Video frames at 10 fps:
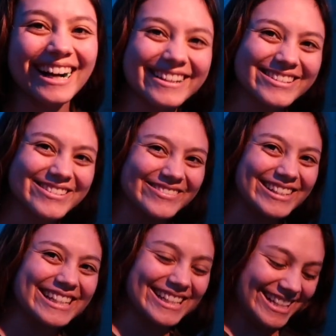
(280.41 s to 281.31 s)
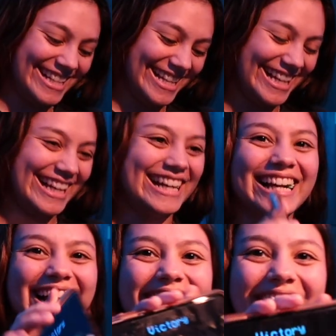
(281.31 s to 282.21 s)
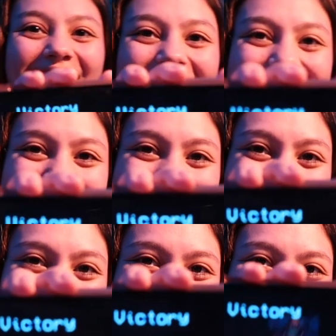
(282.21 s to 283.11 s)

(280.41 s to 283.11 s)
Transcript: I just won. I just won.